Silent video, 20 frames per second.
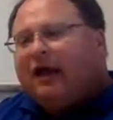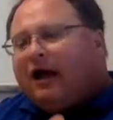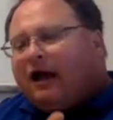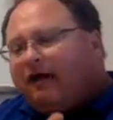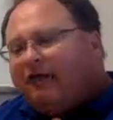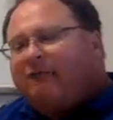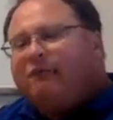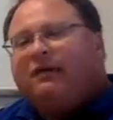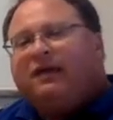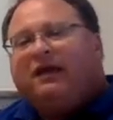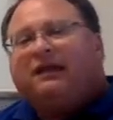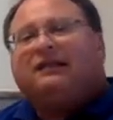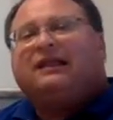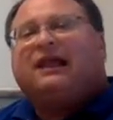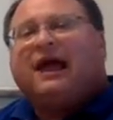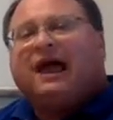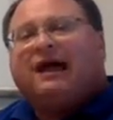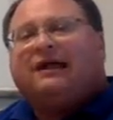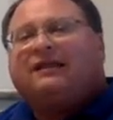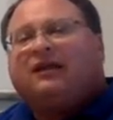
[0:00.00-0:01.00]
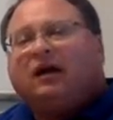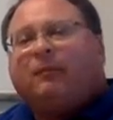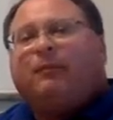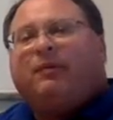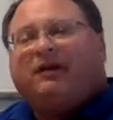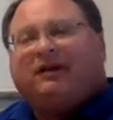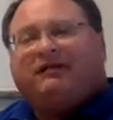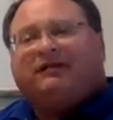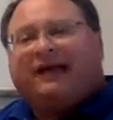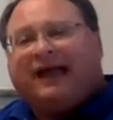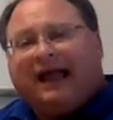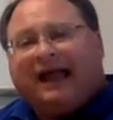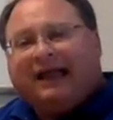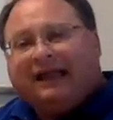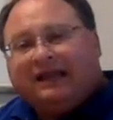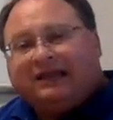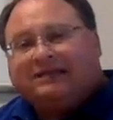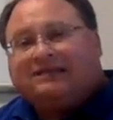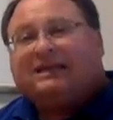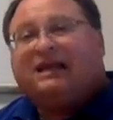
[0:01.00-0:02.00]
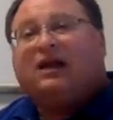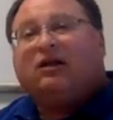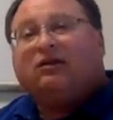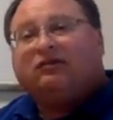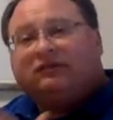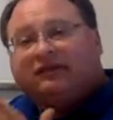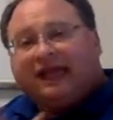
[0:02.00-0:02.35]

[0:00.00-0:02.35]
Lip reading: of being locked up in a tiny cell